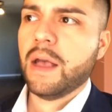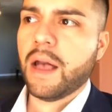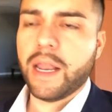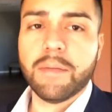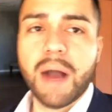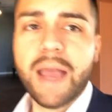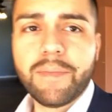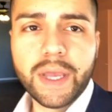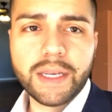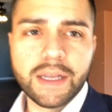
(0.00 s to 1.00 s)
And in my
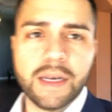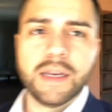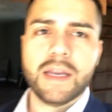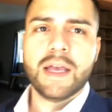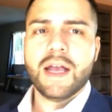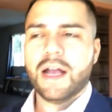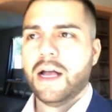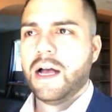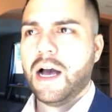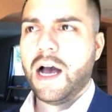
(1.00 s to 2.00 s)
opinion,
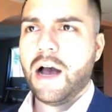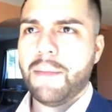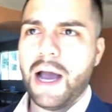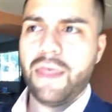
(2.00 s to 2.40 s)
I